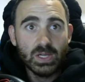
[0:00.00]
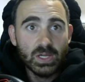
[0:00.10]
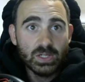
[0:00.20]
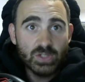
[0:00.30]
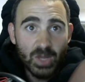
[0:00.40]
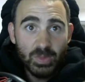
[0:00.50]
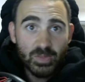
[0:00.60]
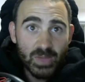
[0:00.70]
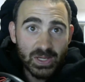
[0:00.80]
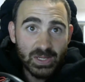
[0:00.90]
Time is
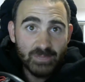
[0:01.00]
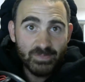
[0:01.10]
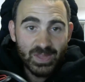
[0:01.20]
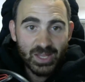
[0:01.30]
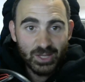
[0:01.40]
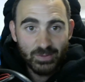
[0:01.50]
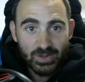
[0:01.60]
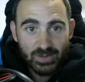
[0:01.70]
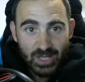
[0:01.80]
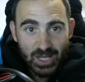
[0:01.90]
money, and in
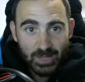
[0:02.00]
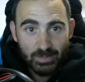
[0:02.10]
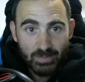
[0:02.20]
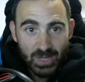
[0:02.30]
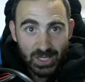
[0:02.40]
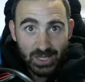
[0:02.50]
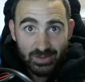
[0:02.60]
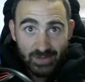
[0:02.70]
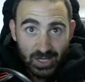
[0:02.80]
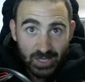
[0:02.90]
this game, money is
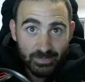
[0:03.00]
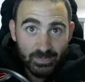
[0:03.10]
Zenny.